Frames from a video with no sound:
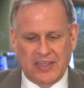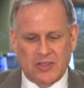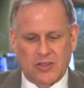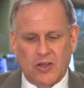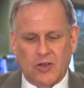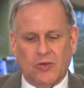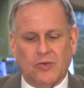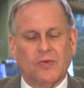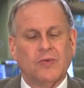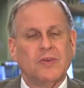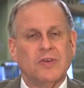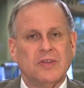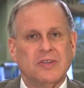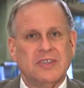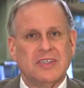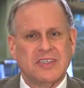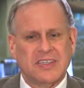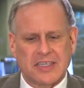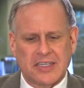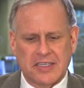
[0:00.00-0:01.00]
So
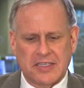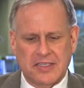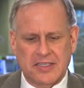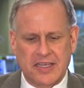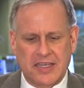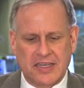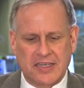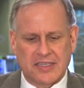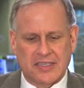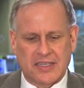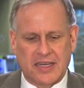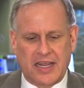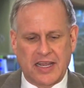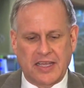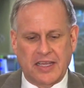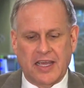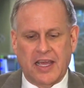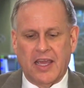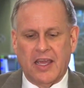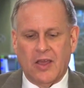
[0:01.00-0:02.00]
discuss things
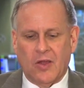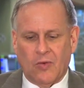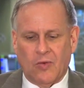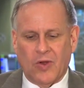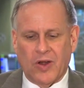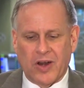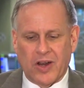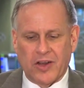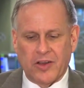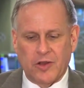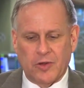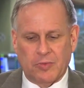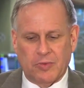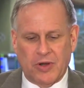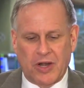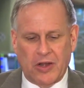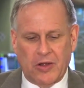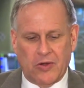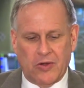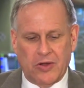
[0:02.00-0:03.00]
like what are your
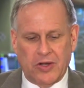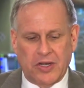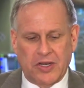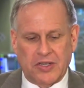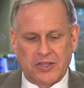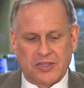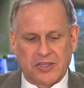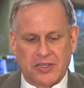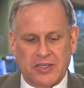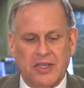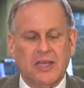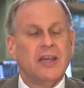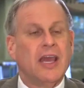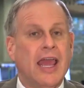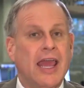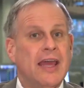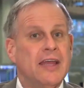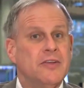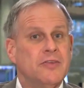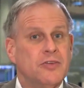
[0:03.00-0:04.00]
priorities
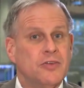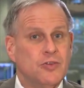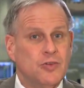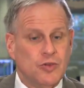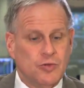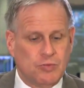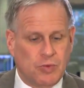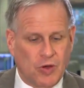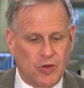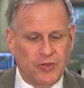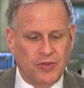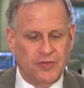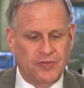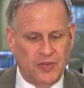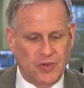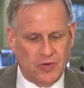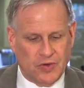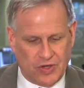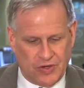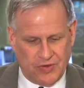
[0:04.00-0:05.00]
and do both
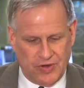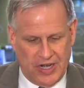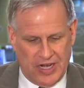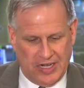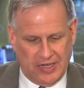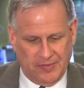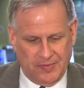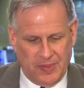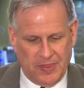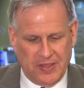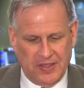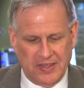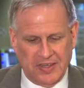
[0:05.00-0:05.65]
of you agree?